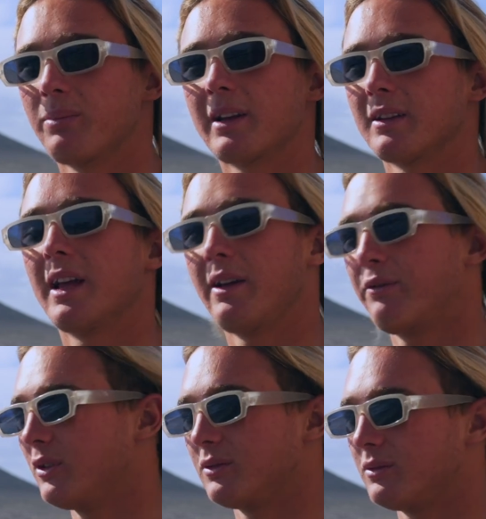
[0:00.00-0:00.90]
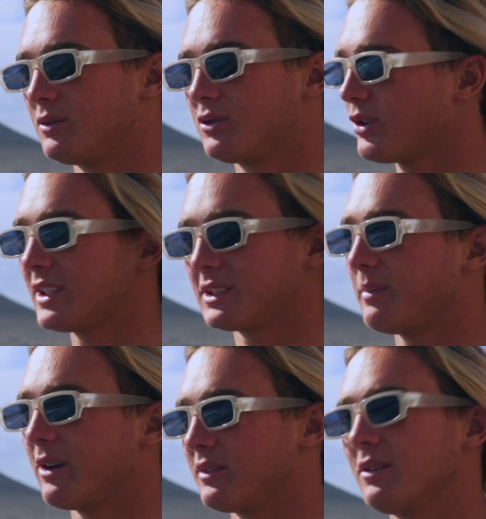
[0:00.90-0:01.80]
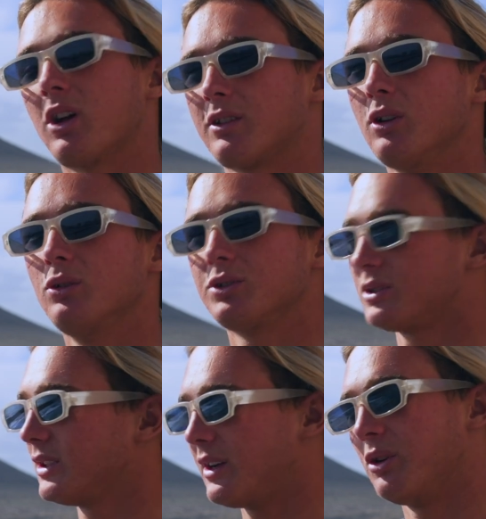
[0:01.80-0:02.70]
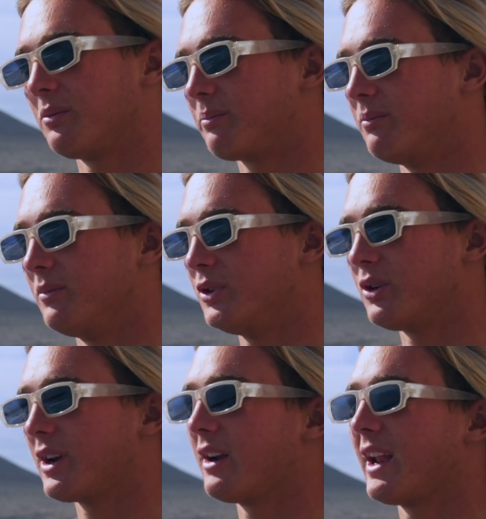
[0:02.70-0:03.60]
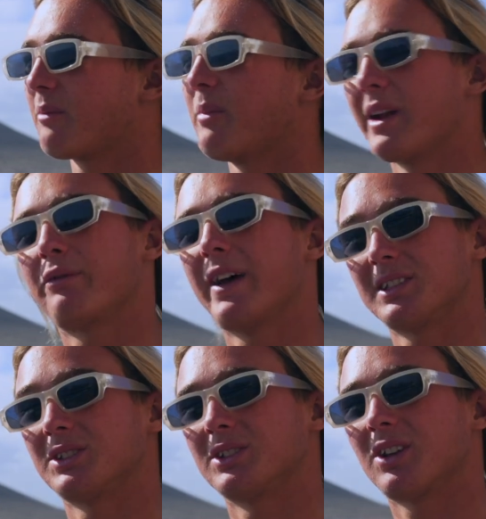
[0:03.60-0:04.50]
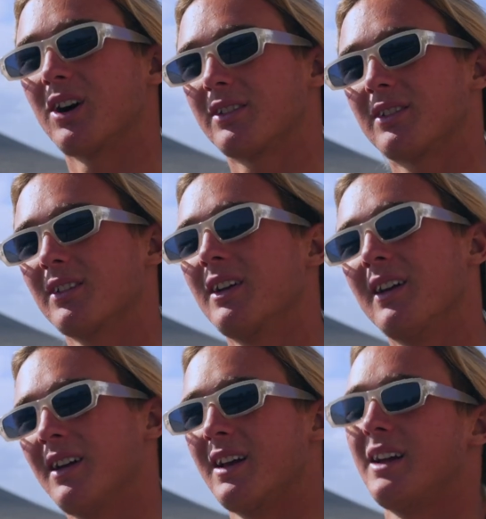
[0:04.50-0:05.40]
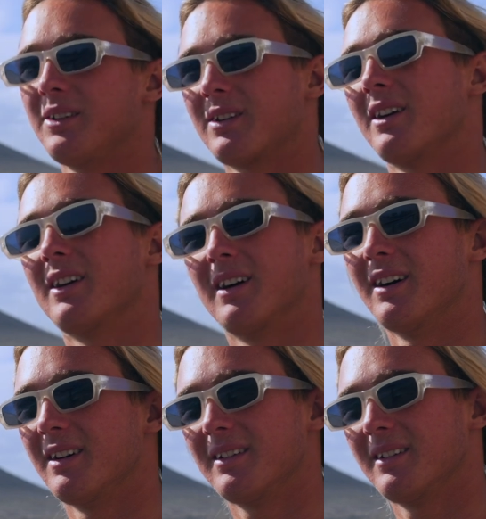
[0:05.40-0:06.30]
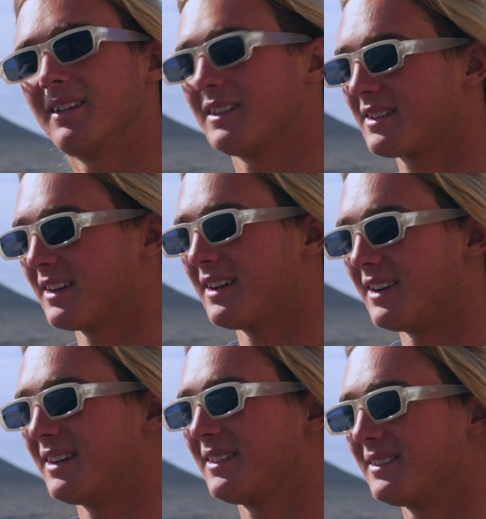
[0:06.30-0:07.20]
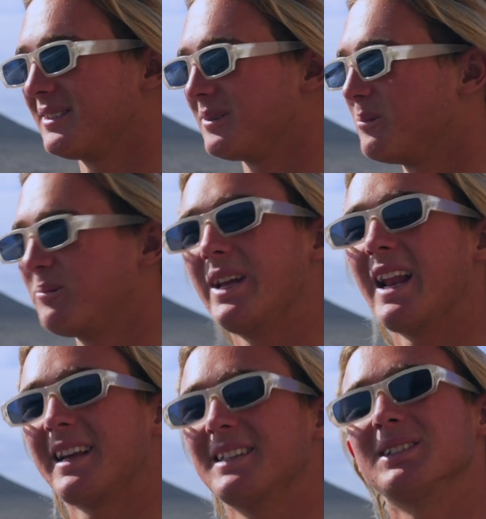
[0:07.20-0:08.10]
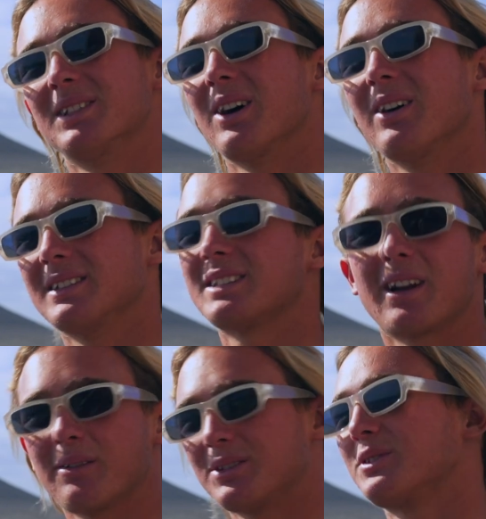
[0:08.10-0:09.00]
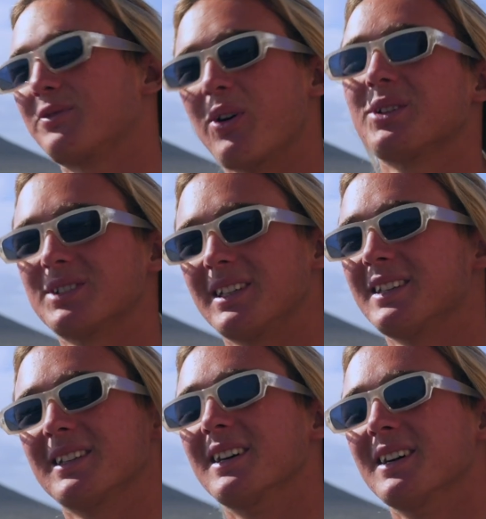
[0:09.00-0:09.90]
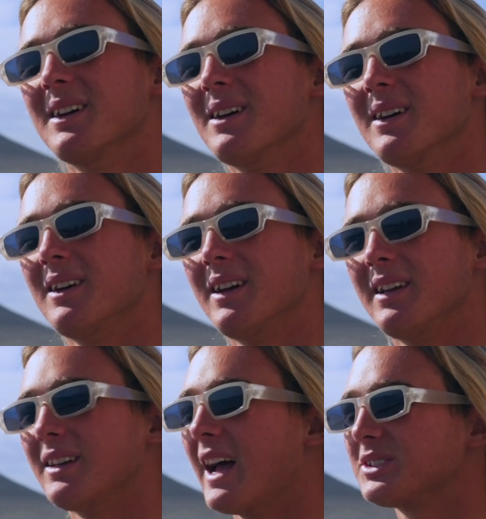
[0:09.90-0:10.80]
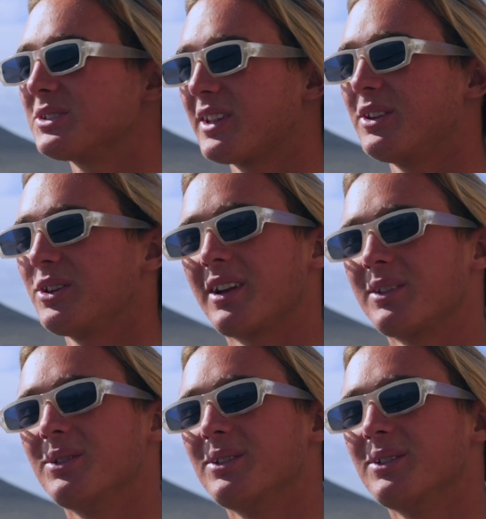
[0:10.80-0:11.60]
But if you stress about not to lose, you're gonna like manifest your thoughts, and it's gonna be like this, you know, instead of just focusing in the actual thing you gotta do.